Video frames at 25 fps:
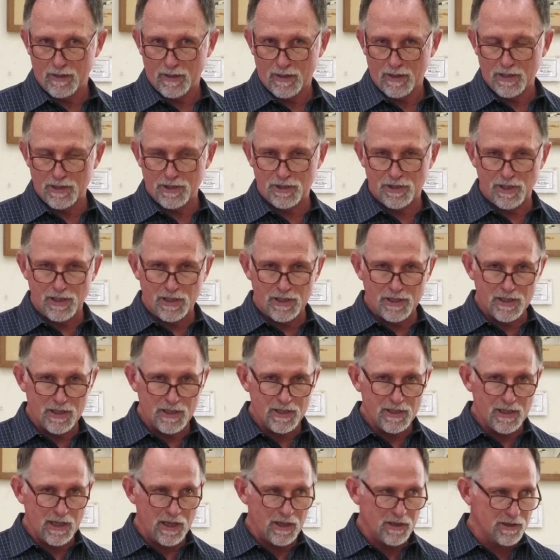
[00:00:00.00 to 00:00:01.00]
Because
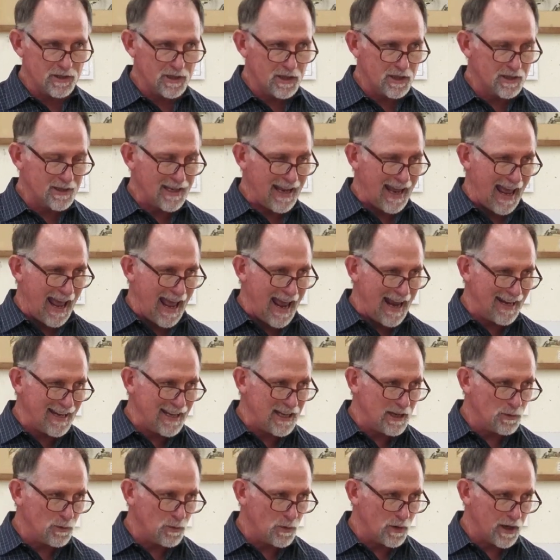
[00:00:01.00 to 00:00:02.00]
Jesus tells us
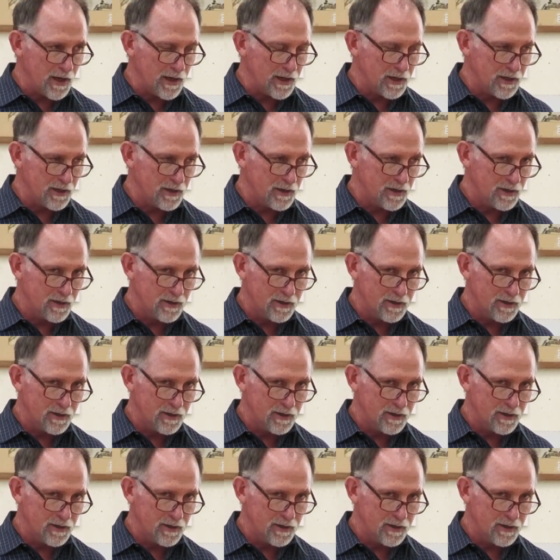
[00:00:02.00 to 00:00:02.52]
anyone